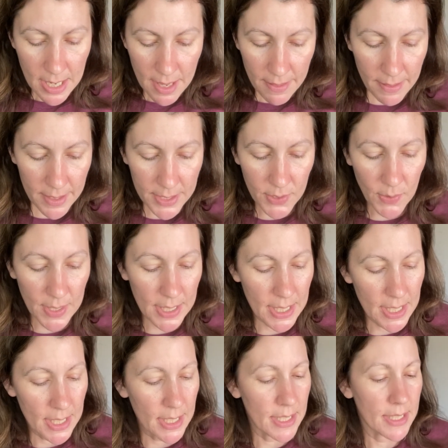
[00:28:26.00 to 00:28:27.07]
This one
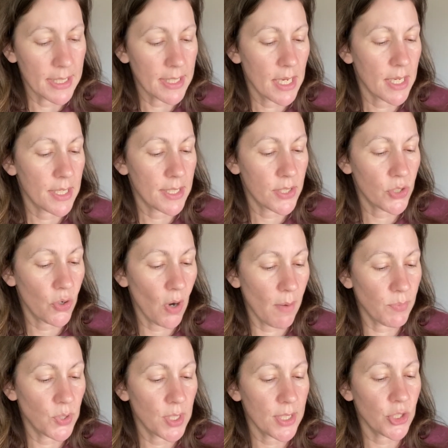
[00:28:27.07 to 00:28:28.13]
is
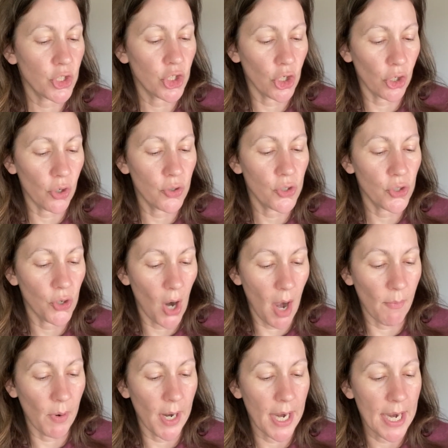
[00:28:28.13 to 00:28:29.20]
Scrumptious Sugared
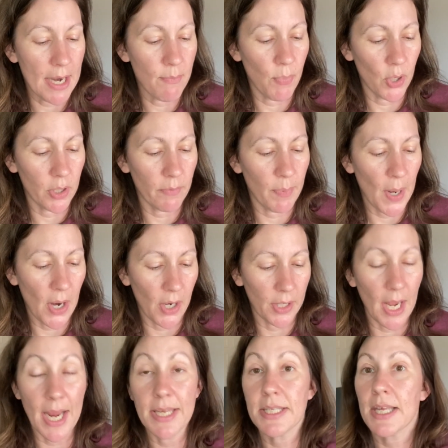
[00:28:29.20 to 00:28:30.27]
Strawberry Bird of
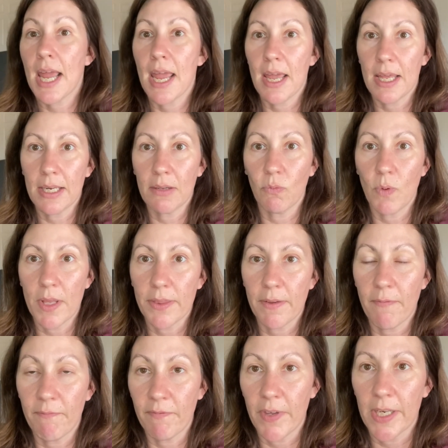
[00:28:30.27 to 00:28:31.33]
Paradise and with
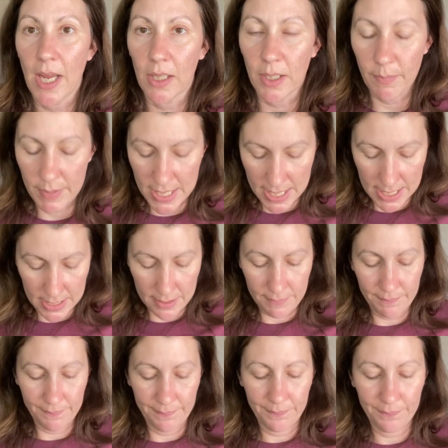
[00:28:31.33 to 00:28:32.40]
Vanilla Bean.
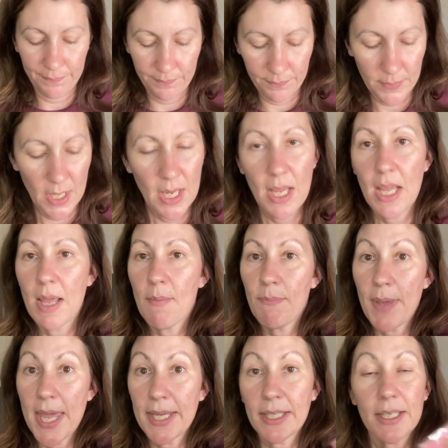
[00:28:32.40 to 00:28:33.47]

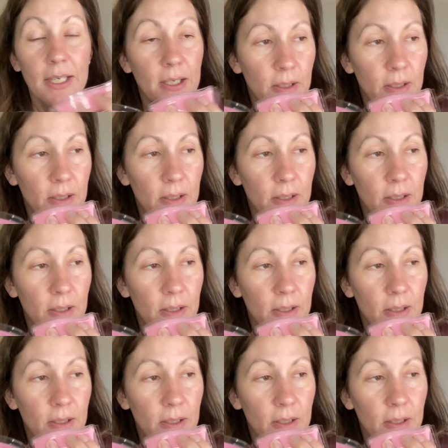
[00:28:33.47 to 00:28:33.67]
Pink.